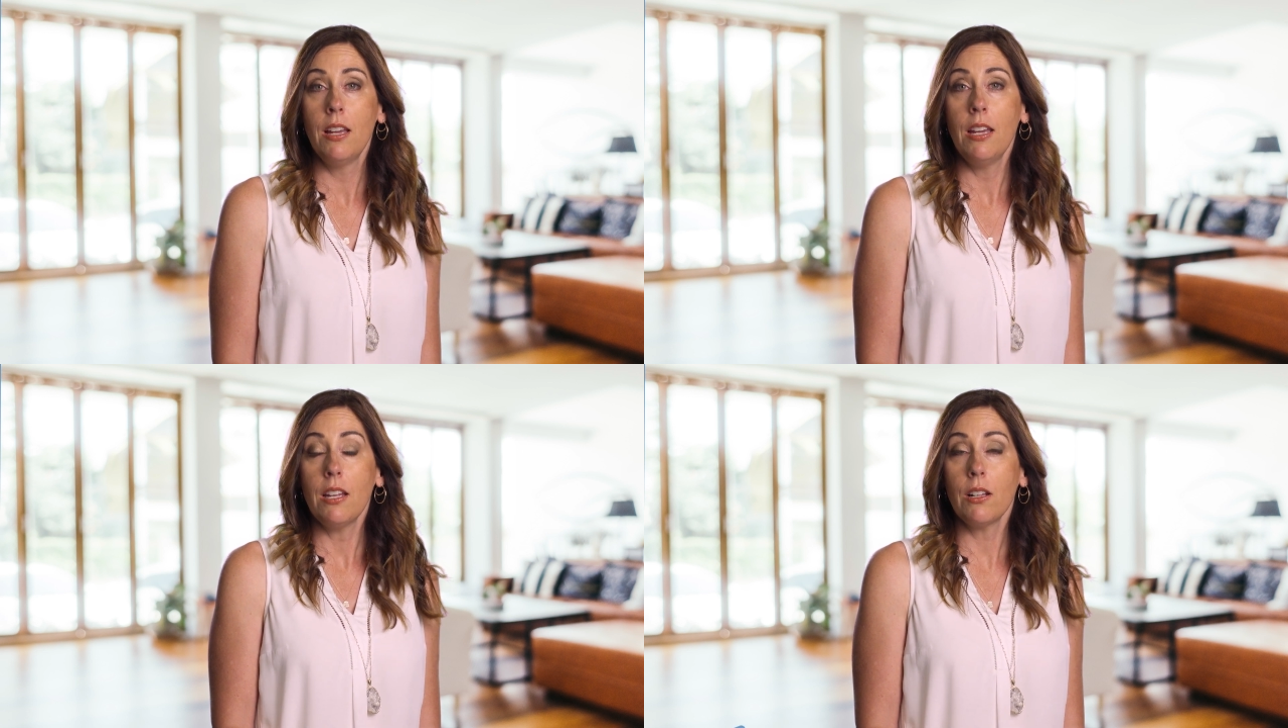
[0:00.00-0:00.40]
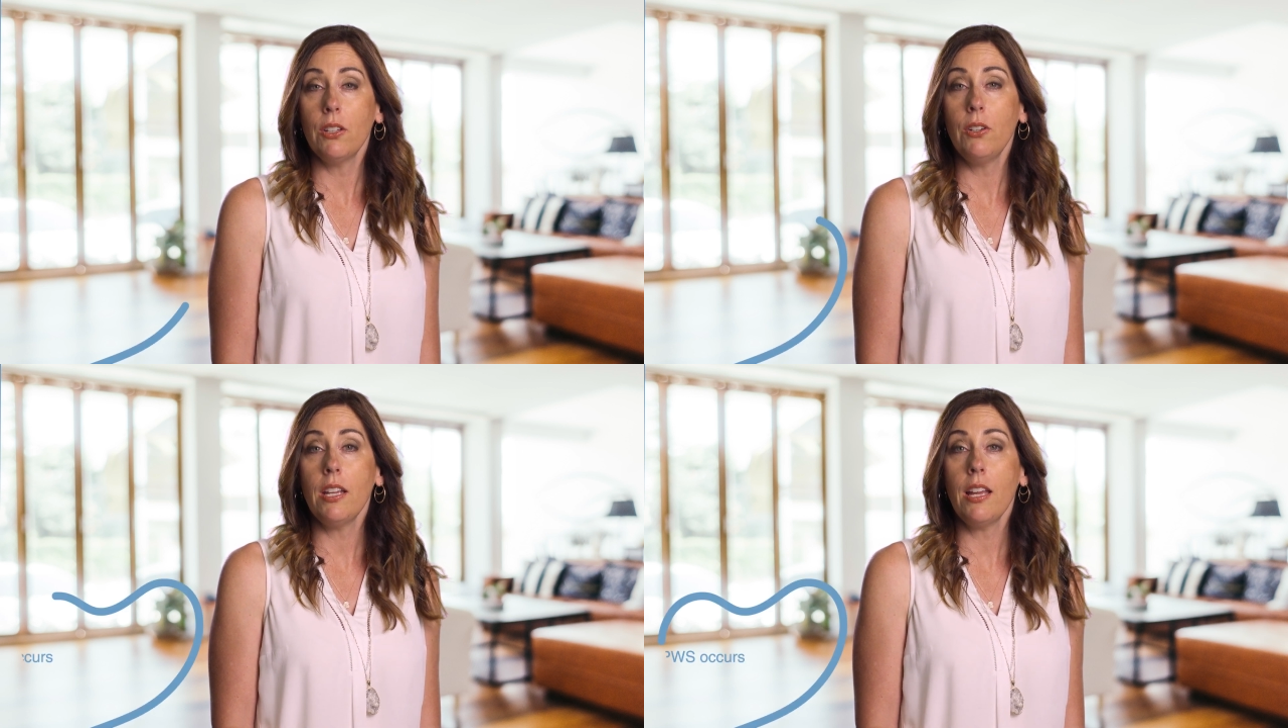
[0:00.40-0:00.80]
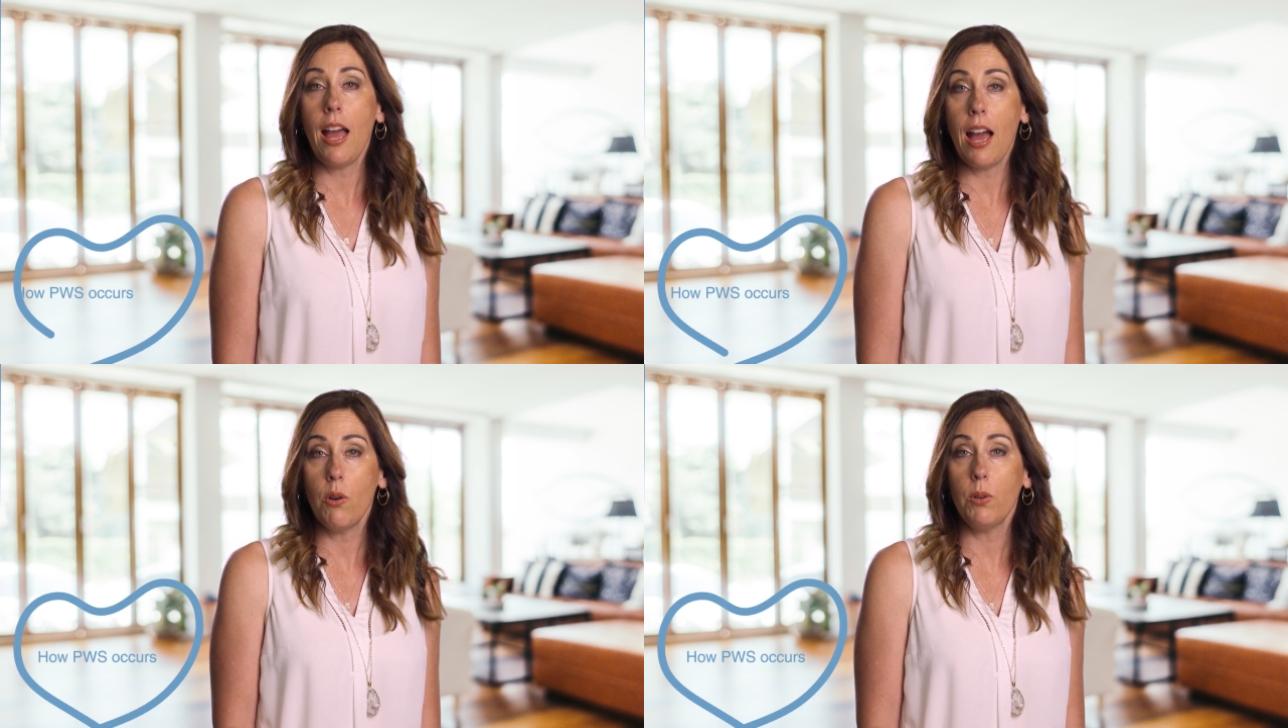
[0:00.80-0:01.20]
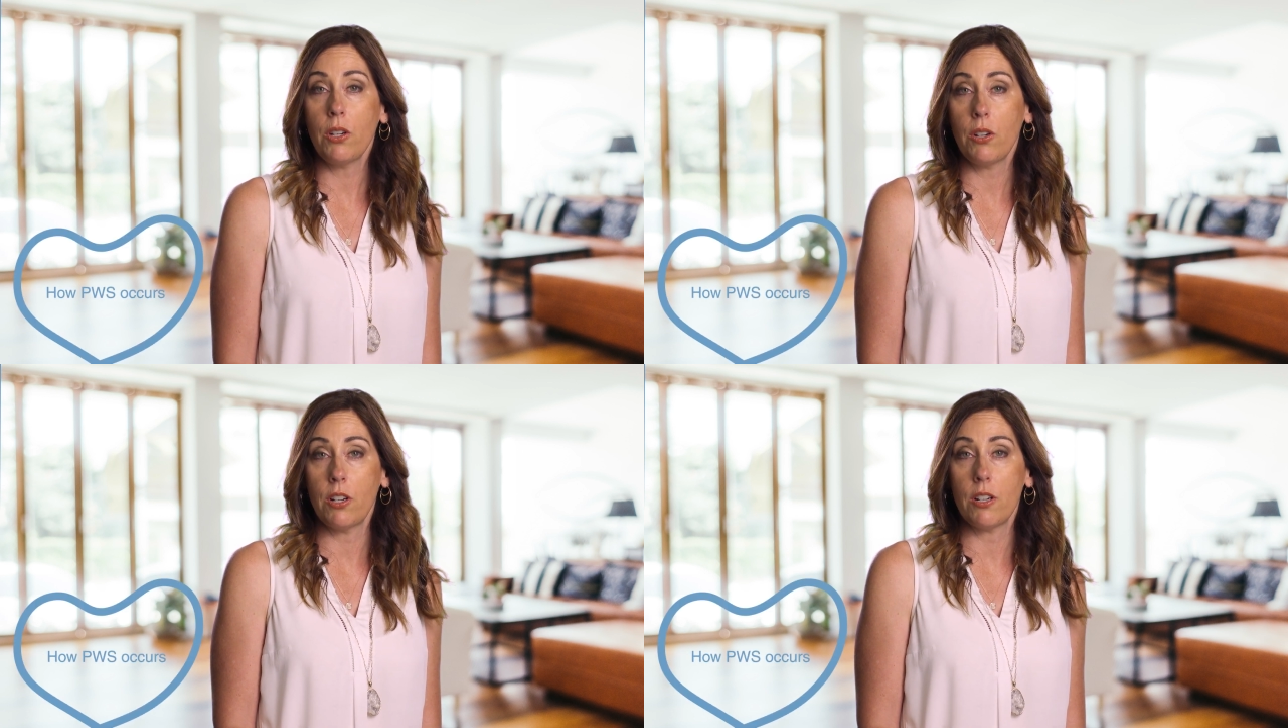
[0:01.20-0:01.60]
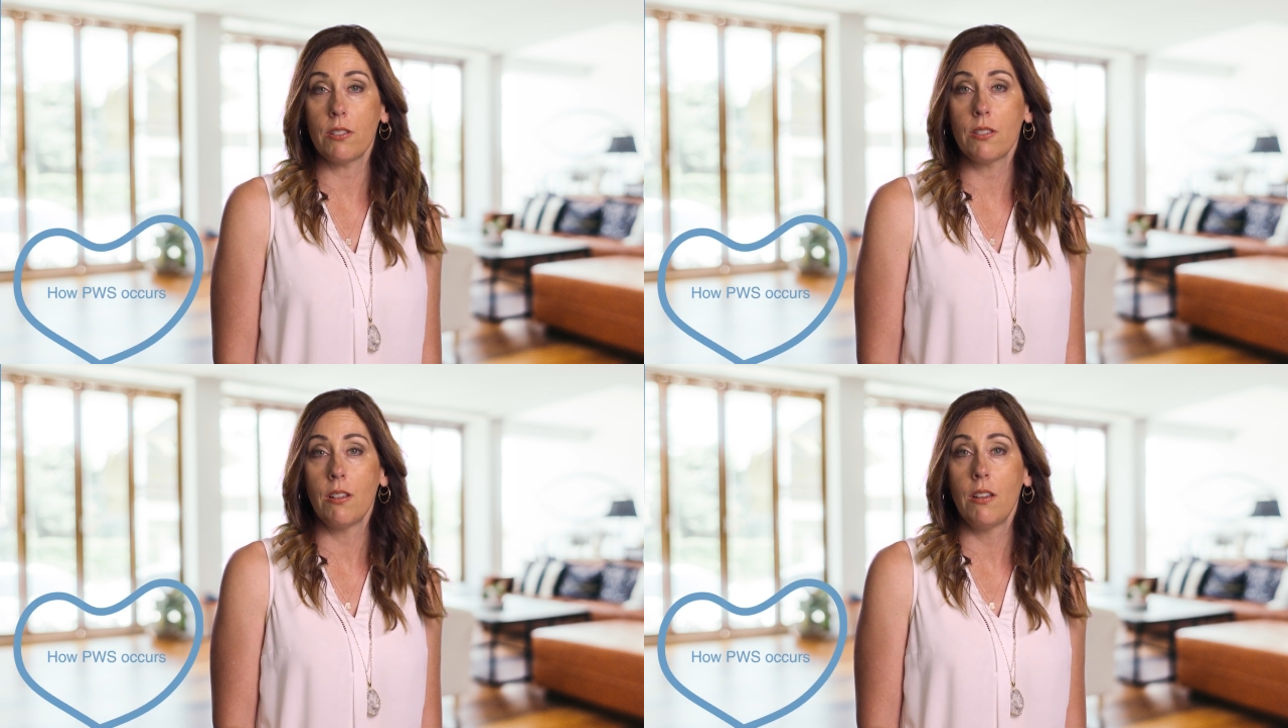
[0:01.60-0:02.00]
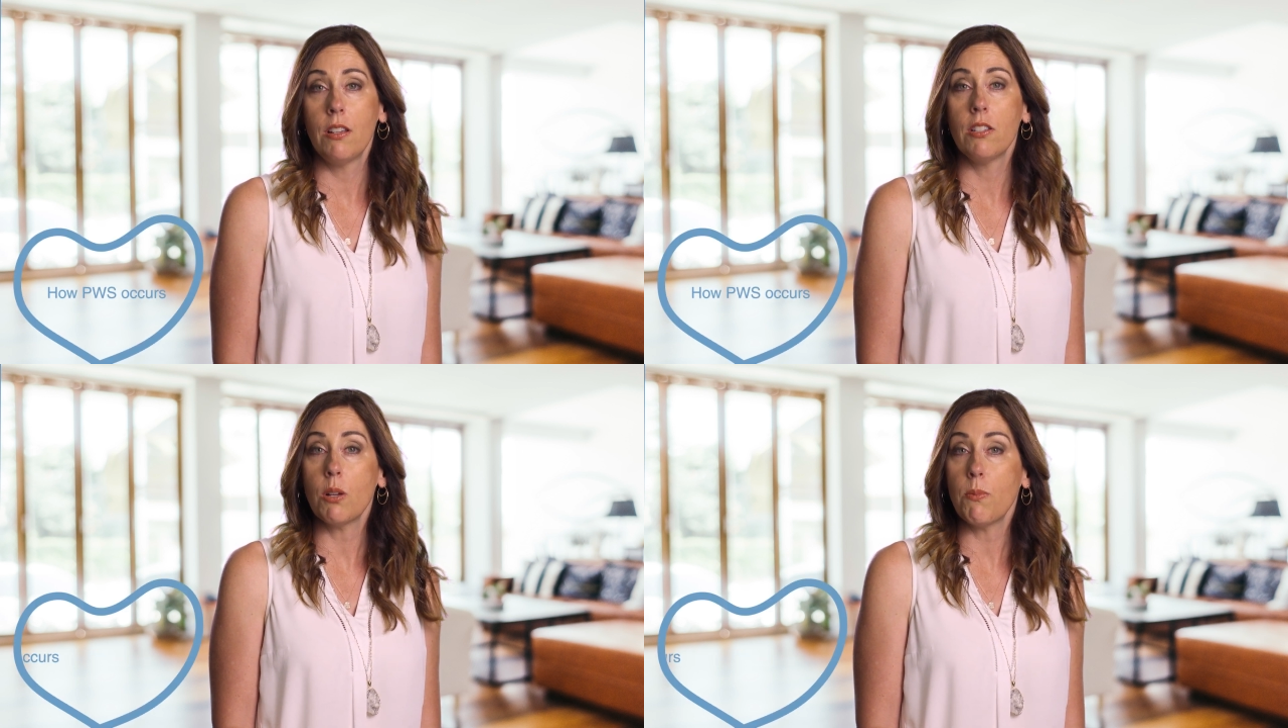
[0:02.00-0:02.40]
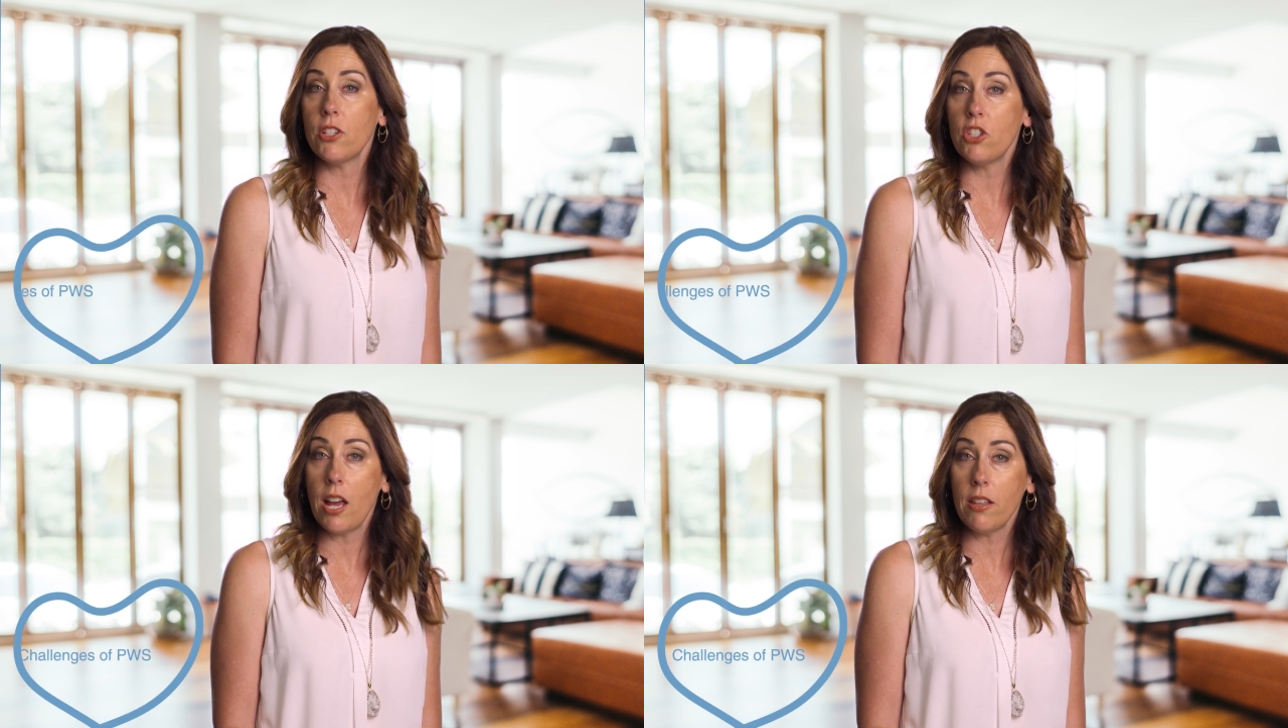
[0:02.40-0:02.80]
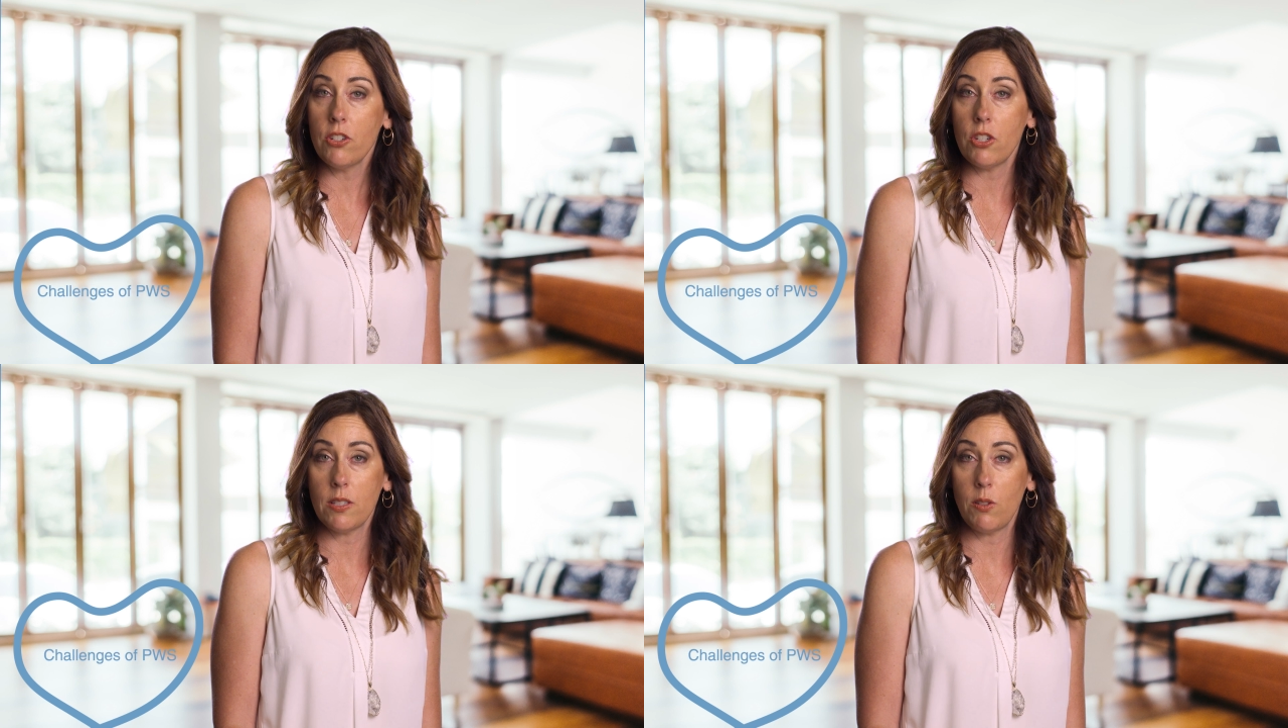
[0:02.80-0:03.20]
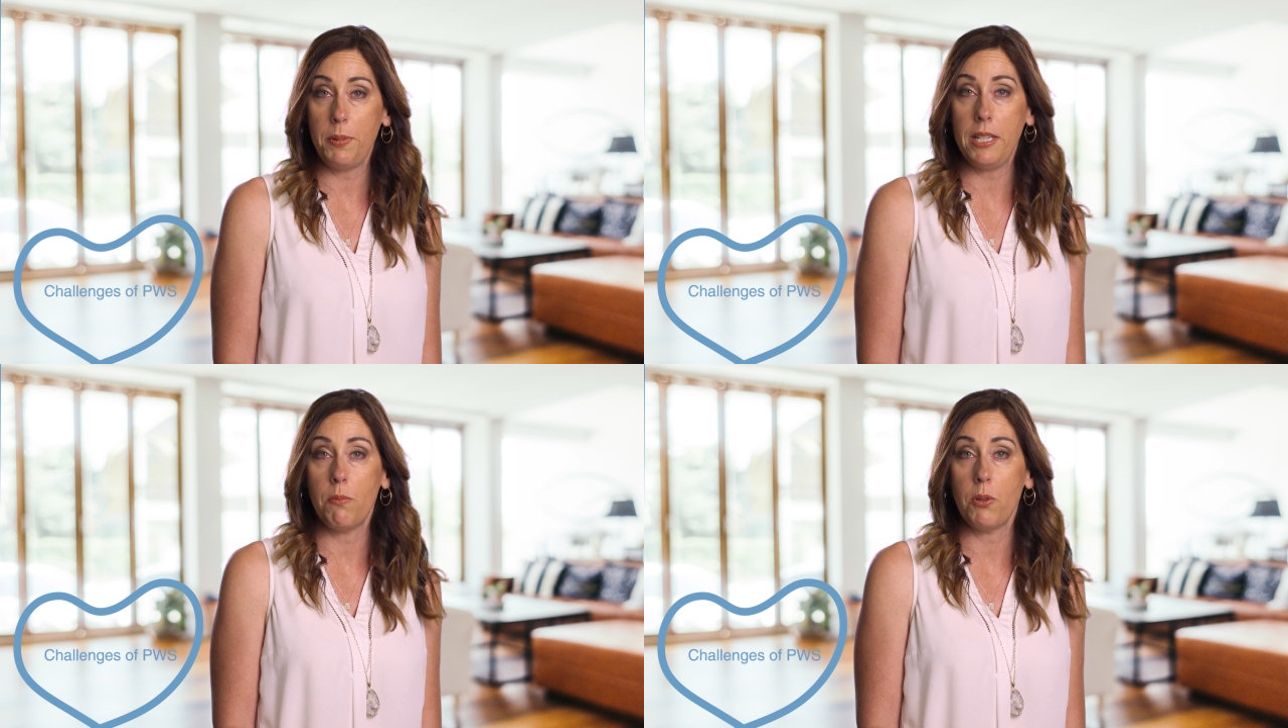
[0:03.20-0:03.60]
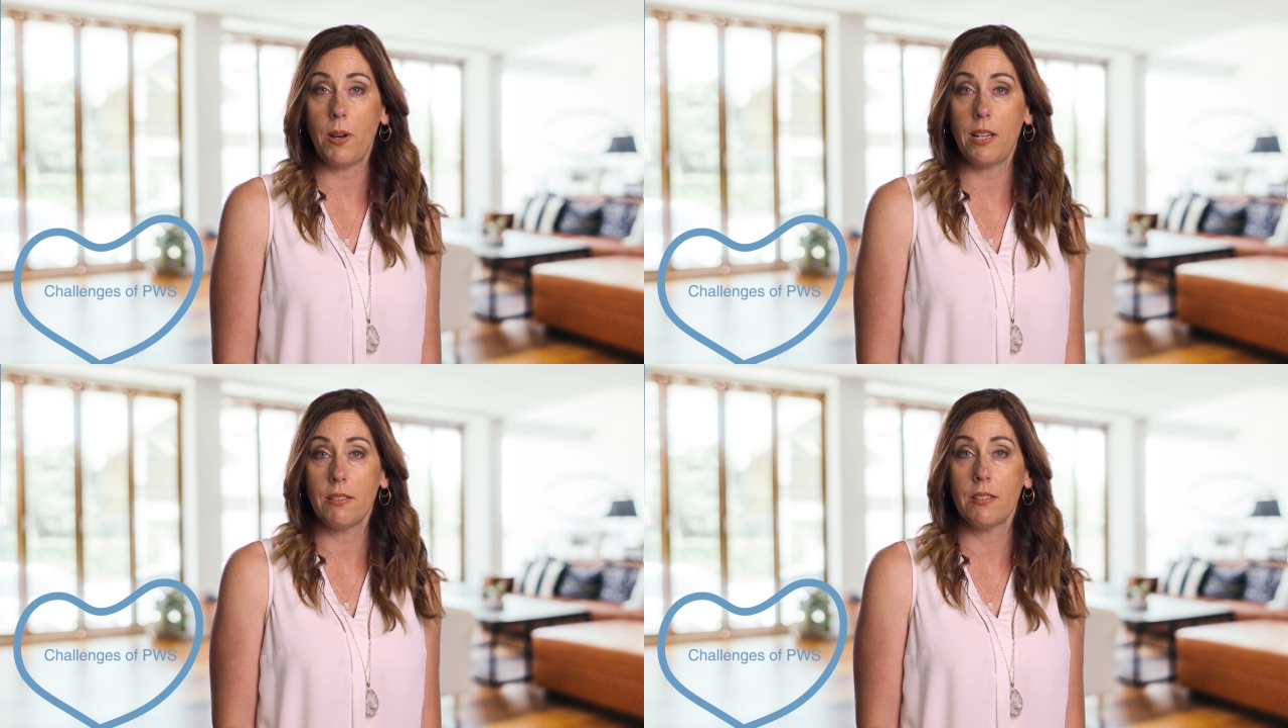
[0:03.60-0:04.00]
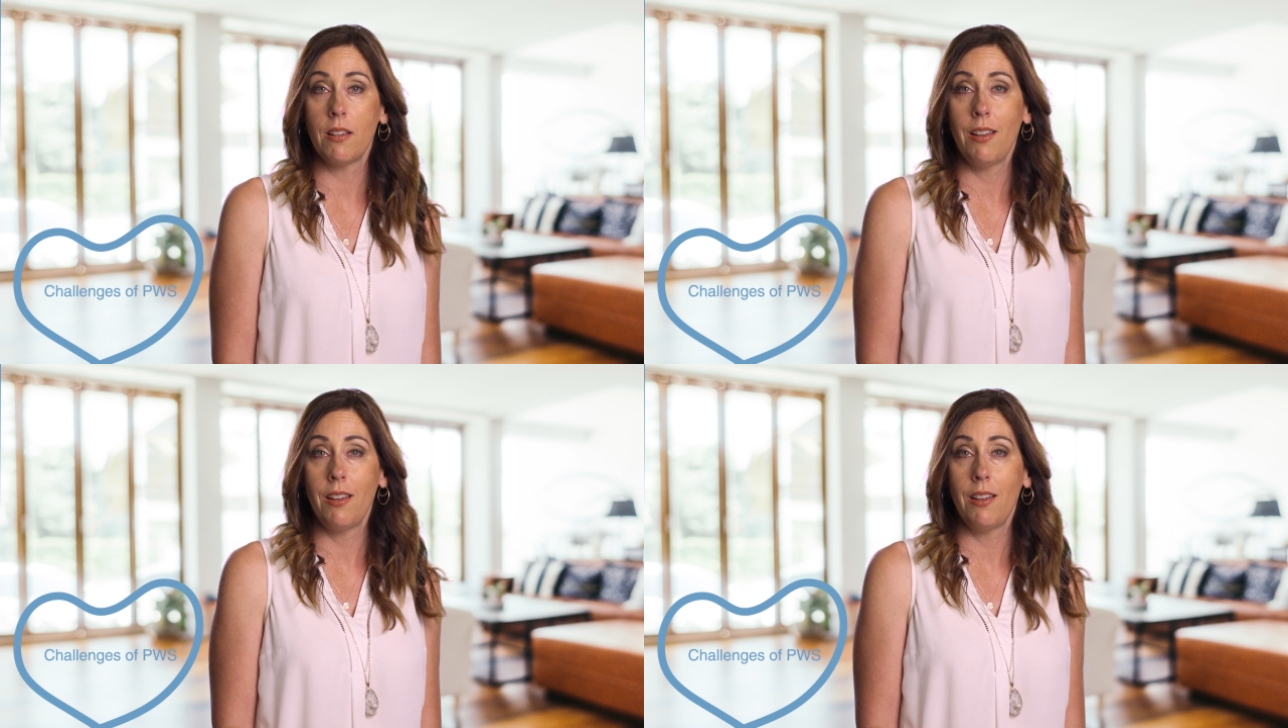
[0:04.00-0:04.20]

including how it occurs, some of the challenges of PWS,